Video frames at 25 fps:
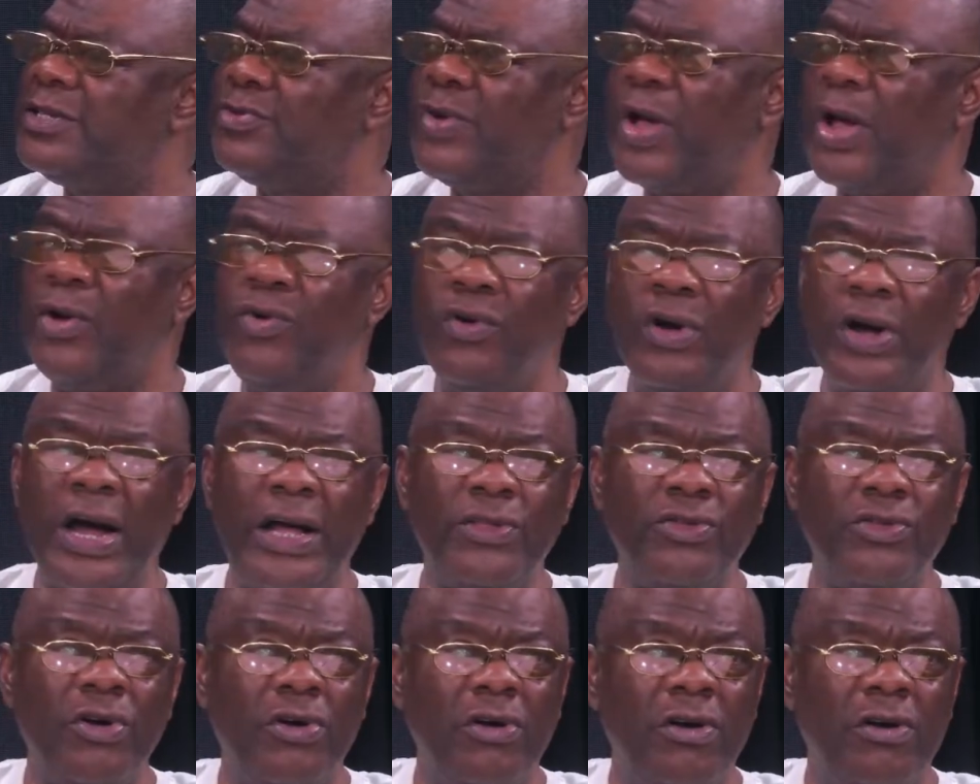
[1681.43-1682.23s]
is why look
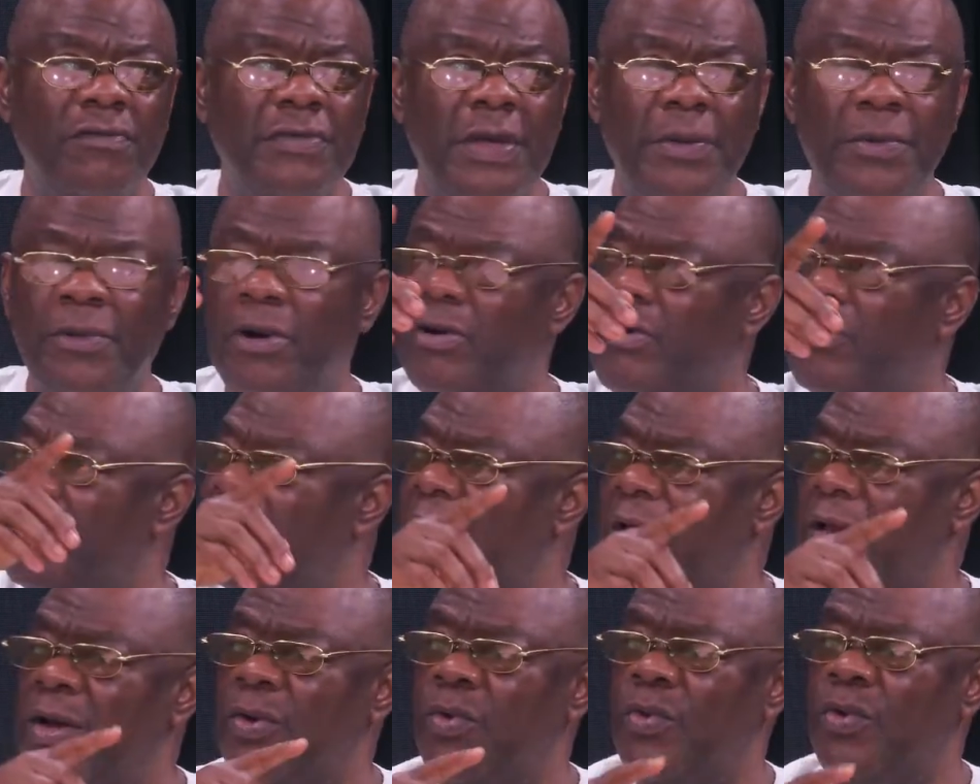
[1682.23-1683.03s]
at all of them all
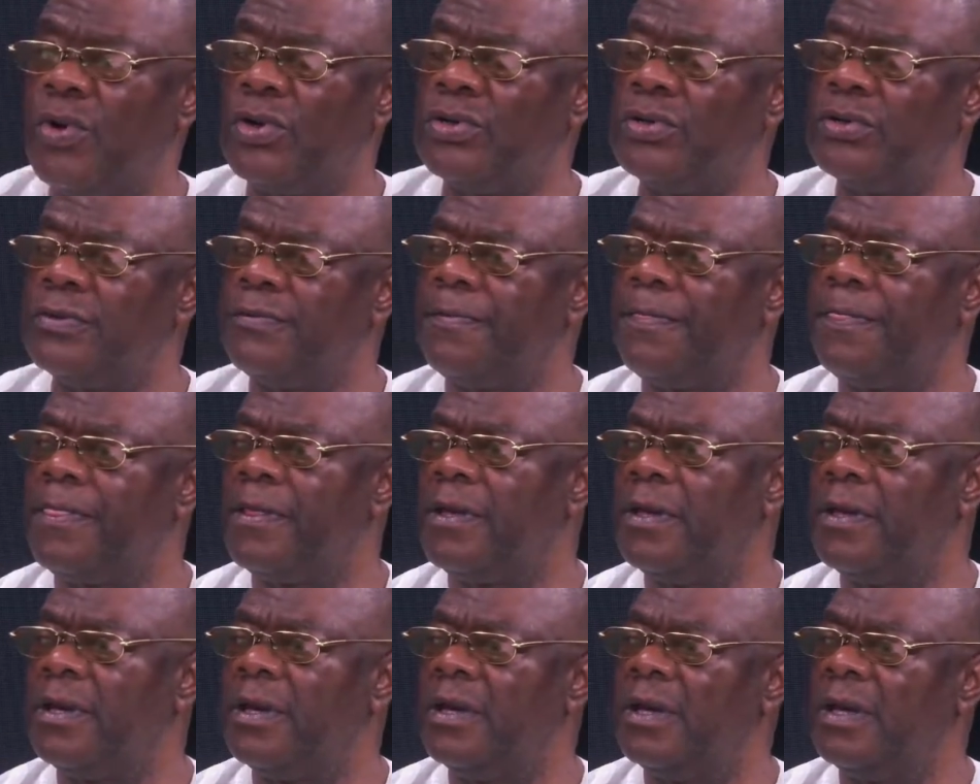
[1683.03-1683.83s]
over the world.
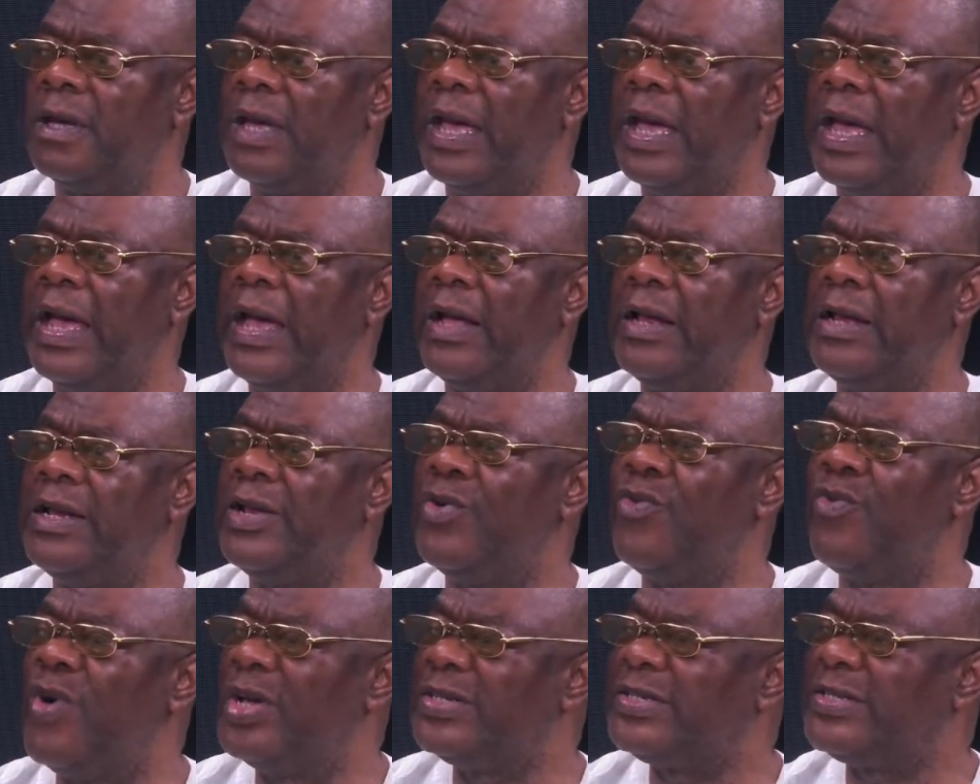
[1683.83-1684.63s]

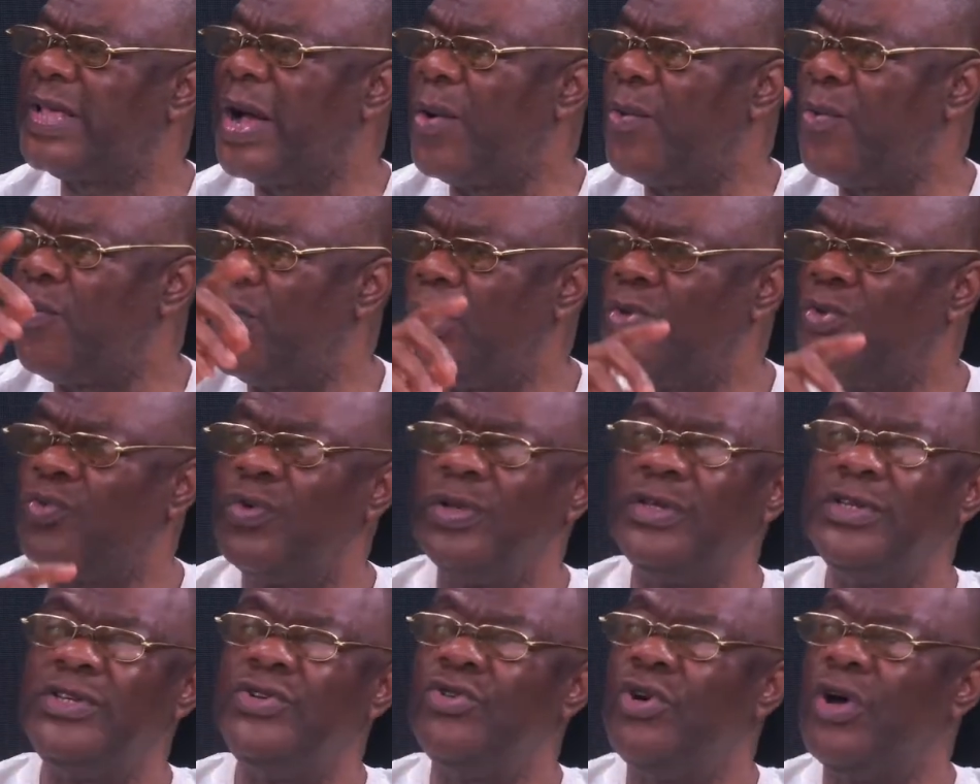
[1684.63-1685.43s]
The Western world,
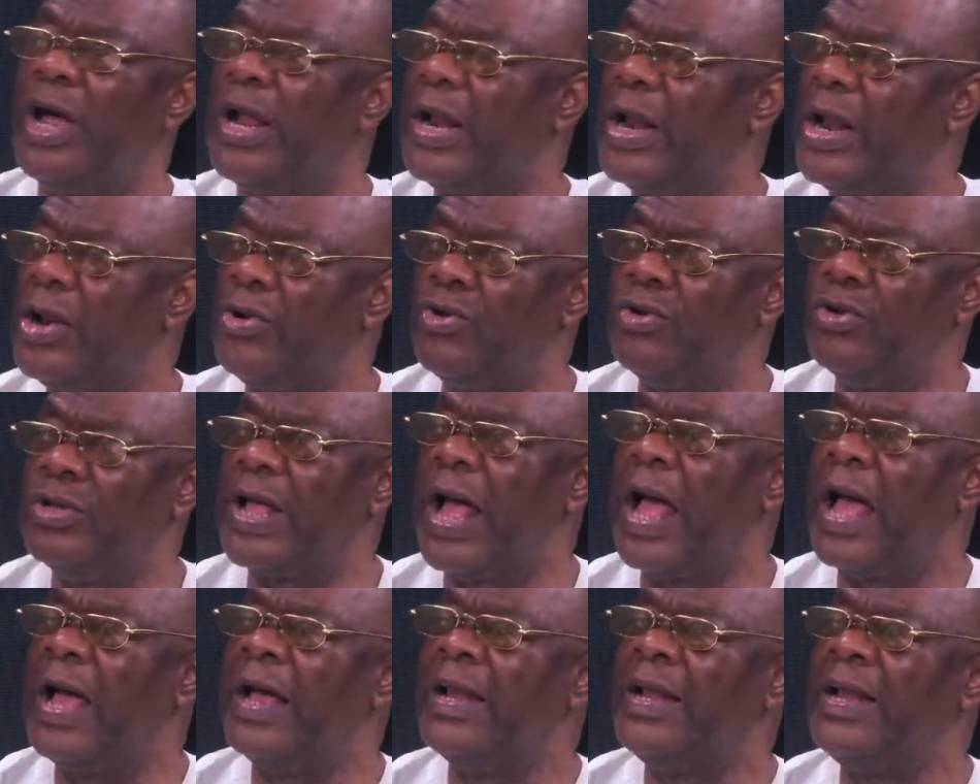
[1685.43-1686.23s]
which you and I know
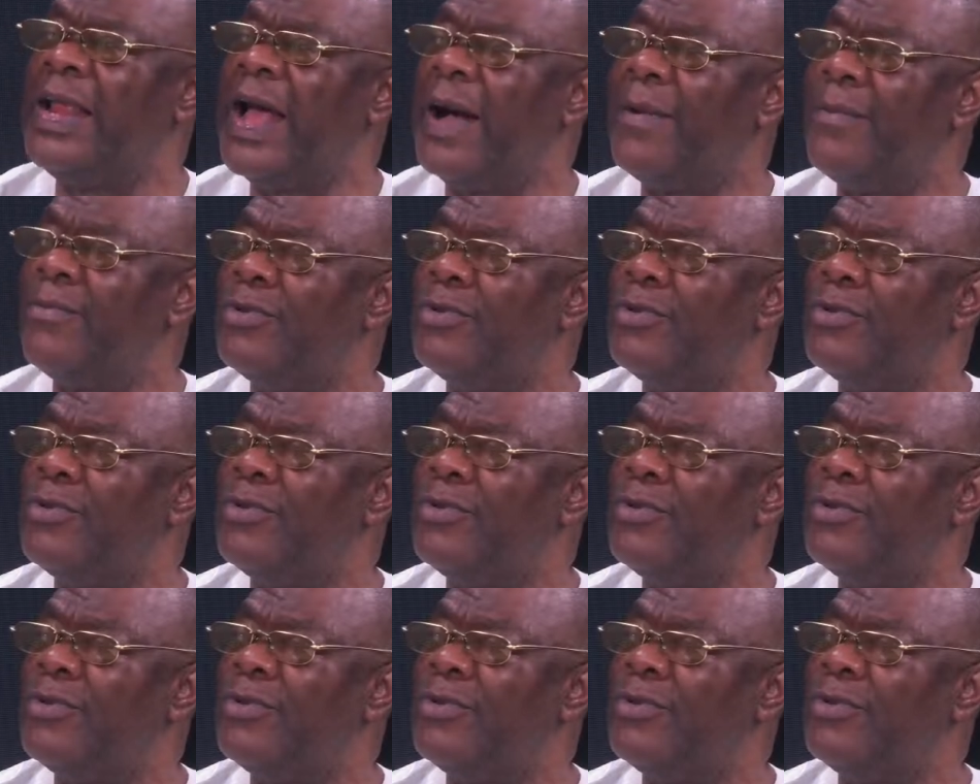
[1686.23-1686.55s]
that they are